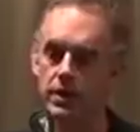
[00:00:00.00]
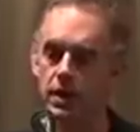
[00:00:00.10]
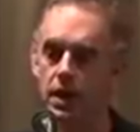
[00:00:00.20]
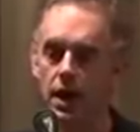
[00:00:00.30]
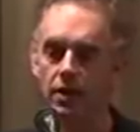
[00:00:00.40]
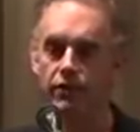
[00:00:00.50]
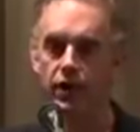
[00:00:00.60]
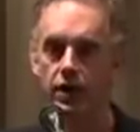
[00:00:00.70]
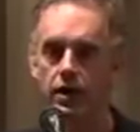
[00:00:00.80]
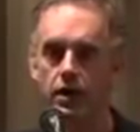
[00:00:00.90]
that I
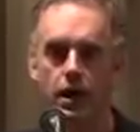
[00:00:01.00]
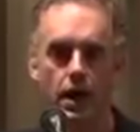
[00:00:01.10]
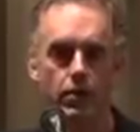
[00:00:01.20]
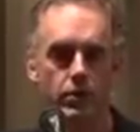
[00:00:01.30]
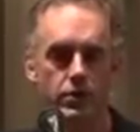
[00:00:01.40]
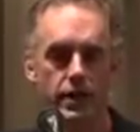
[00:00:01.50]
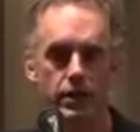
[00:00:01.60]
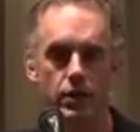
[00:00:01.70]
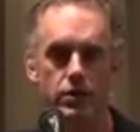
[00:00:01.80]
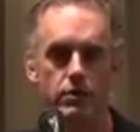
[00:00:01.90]
find, I would say,
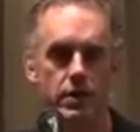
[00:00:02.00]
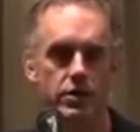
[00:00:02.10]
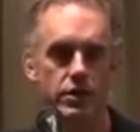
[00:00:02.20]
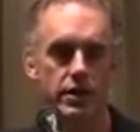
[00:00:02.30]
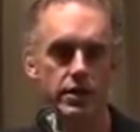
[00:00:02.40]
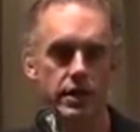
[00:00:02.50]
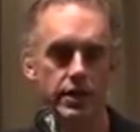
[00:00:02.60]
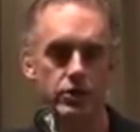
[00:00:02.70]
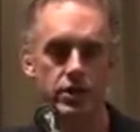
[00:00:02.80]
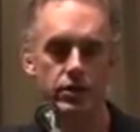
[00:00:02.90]
not so much
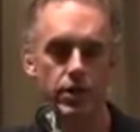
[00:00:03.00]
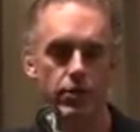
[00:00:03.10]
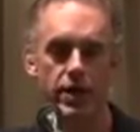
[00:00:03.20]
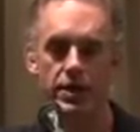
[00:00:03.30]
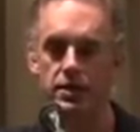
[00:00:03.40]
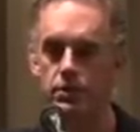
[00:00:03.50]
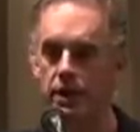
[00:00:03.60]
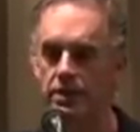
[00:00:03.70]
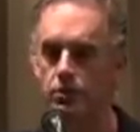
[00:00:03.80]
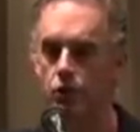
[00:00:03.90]
intellectually
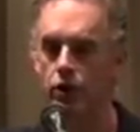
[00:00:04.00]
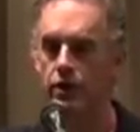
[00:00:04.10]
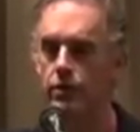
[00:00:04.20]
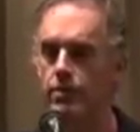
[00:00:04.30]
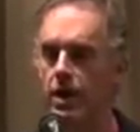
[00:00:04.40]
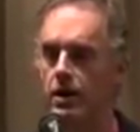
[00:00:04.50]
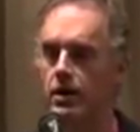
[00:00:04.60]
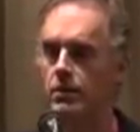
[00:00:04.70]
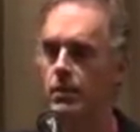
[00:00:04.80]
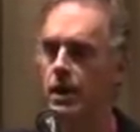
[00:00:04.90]
reprehensible as morally
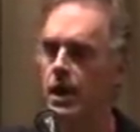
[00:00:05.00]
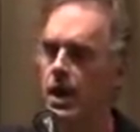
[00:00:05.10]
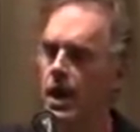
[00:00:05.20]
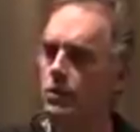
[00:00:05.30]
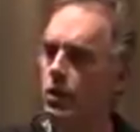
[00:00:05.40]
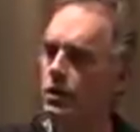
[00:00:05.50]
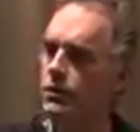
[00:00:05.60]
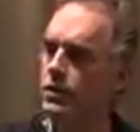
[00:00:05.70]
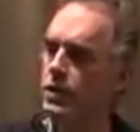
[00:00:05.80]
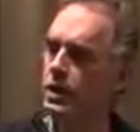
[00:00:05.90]
repugnant. And one
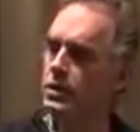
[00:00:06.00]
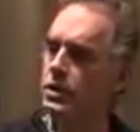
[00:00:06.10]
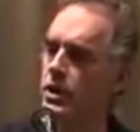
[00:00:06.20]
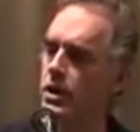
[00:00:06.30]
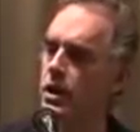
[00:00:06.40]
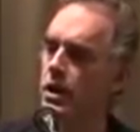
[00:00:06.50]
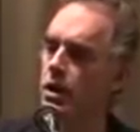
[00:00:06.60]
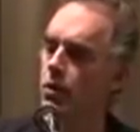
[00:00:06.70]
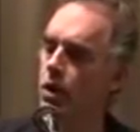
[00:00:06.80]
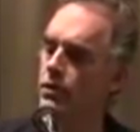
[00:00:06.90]
of the things that
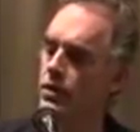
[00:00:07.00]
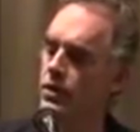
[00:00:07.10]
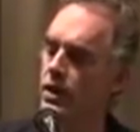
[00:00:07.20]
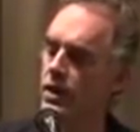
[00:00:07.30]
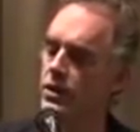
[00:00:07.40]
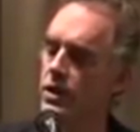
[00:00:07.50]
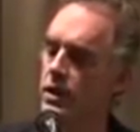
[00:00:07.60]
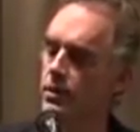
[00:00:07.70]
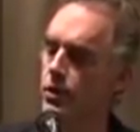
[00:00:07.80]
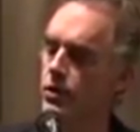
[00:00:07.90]

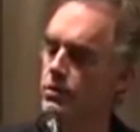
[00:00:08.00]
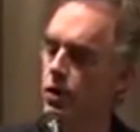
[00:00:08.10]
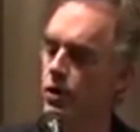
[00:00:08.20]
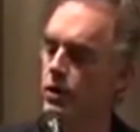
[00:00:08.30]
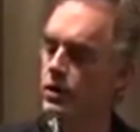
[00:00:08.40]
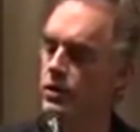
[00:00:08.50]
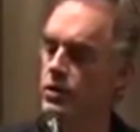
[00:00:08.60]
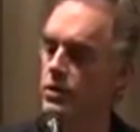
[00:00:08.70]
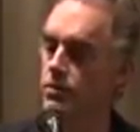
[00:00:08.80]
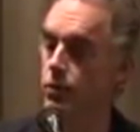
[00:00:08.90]
the
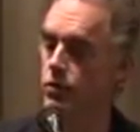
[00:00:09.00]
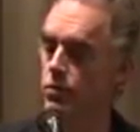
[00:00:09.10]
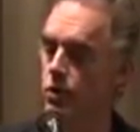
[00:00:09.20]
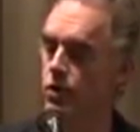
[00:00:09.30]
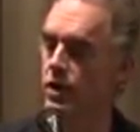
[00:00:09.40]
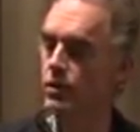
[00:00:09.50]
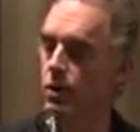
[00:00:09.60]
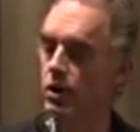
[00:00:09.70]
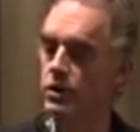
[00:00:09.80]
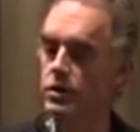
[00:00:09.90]
postmodern
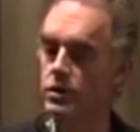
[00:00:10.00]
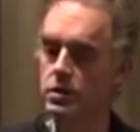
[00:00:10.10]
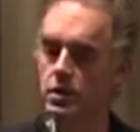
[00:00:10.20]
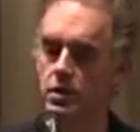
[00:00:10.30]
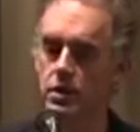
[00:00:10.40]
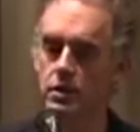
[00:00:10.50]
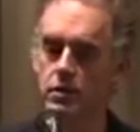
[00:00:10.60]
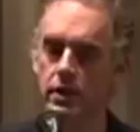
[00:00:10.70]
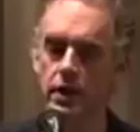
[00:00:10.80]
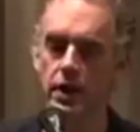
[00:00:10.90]
neo-Marxists
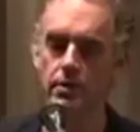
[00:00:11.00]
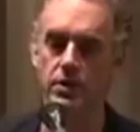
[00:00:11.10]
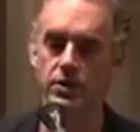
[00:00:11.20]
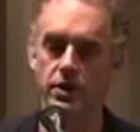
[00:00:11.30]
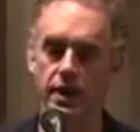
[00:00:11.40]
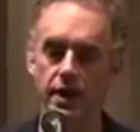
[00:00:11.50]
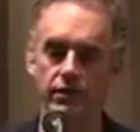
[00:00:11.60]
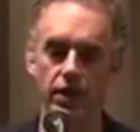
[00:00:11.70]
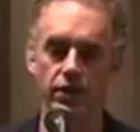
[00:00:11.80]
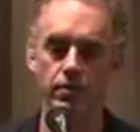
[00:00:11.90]
continually claim is that they
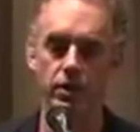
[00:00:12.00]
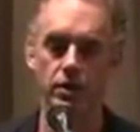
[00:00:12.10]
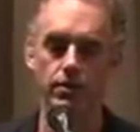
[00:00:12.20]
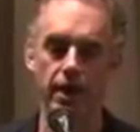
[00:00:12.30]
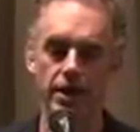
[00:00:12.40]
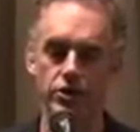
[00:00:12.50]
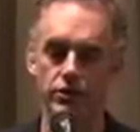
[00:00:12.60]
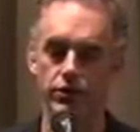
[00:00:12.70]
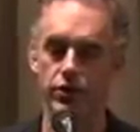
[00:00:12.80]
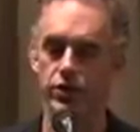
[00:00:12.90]
have nothing but
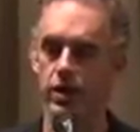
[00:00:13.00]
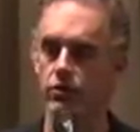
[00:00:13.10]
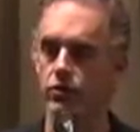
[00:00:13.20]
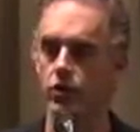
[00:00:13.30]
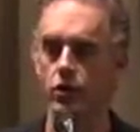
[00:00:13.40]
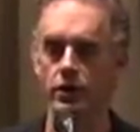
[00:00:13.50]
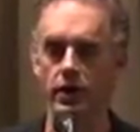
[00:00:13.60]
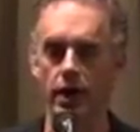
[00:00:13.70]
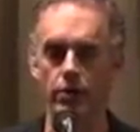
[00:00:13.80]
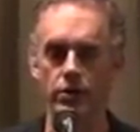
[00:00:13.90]
compassion for the downtrodden.
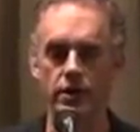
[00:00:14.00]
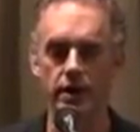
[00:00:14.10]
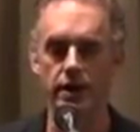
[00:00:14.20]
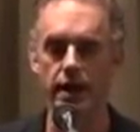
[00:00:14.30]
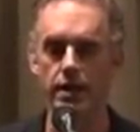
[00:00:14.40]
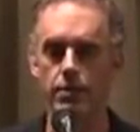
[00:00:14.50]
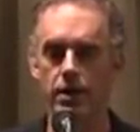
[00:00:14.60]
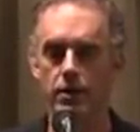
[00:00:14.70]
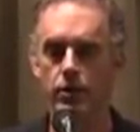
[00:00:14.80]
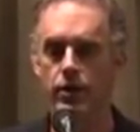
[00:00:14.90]
And I would say that
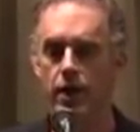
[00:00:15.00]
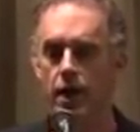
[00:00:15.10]
anybody with